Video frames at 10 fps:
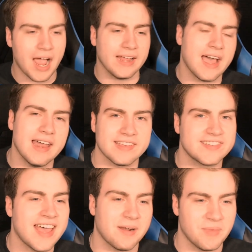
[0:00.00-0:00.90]
Well, I
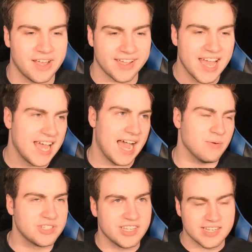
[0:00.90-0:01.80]
kind of said, I'm like,
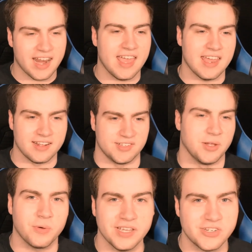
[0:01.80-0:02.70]
how is this going to end?
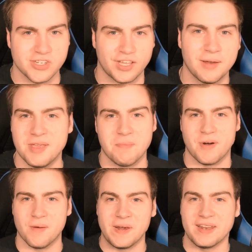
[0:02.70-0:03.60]
Is Loki just going to
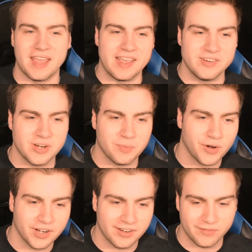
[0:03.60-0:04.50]
be a permanent
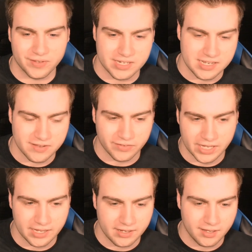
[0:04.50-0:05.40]
agent working for the
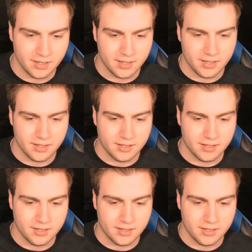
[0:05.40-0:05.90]
TVA?